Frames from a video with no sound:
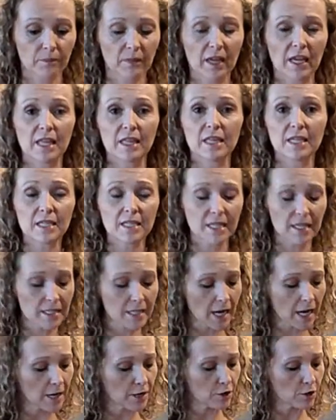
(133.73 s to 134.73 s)
In this
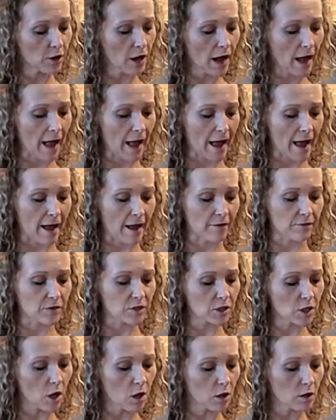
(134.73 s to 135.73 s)
container, I have
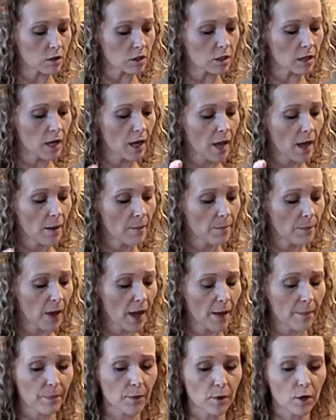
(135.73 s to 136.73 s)
salt,
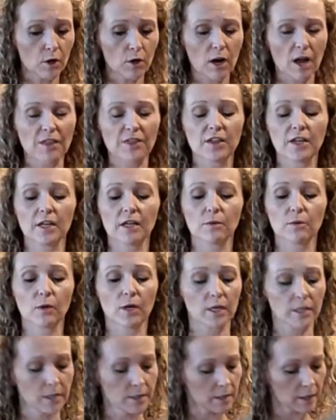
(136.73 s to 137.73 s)
pepper, I think it
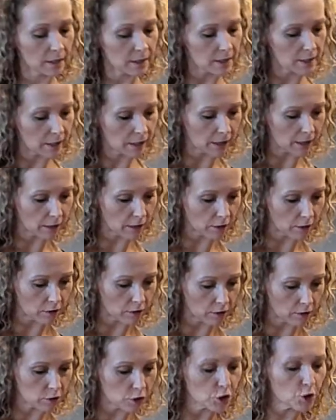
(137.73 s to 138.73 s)
was, let's see
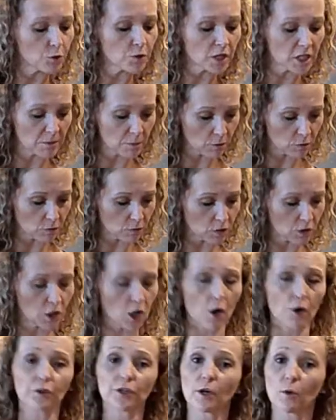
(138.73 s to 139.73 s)
here, two teaspoons of
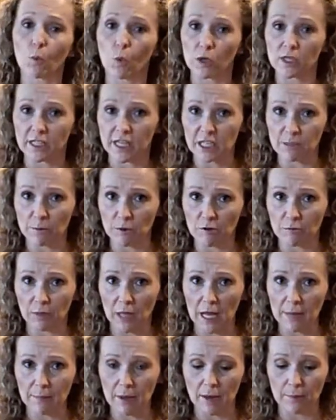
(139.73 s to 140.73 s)
salt and one teaspoon of
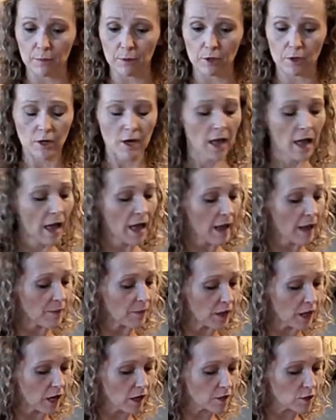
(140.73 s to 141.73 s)
black pepper. And
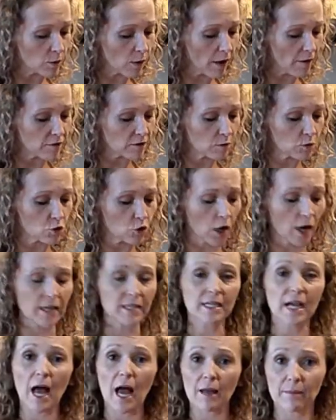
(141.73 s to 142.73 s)
they also have some dried
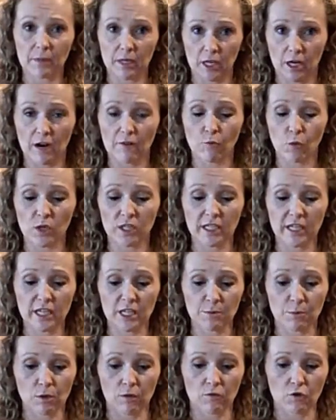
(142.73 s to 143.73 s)
thyme in here. I have one
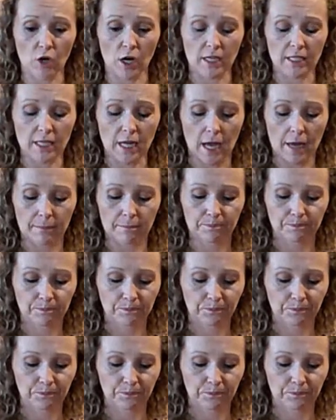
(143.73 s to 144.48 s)
teaspoon of dried thyme.